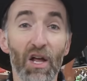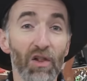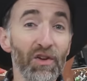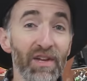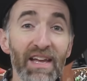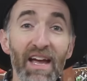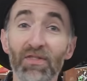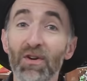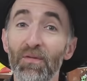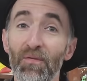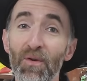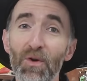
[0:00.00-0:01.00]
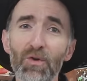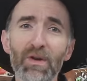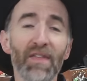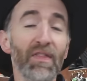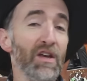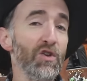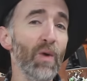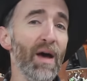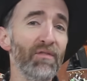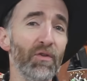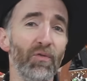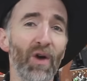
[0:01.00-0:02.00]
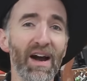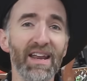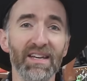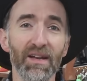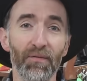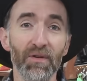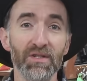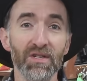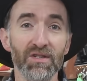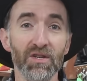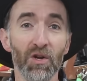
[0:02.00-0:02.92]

Looking at their food, they do have a variety of differences,